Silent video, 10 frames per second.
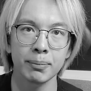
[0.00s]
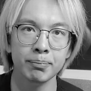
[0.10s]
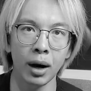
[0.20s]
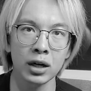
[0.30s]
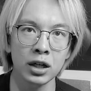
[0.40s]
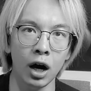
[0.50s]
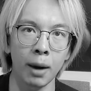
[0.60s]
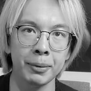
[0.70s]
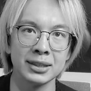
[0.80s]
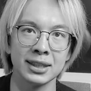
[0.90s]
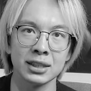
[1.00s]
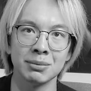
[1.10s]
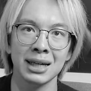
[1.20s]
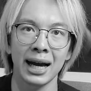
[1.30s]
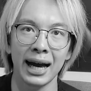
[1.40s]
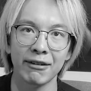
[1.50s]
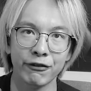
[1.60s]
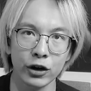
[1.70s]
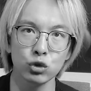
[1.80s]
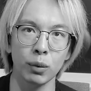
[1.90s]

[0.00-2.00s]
modern operating systems have virtual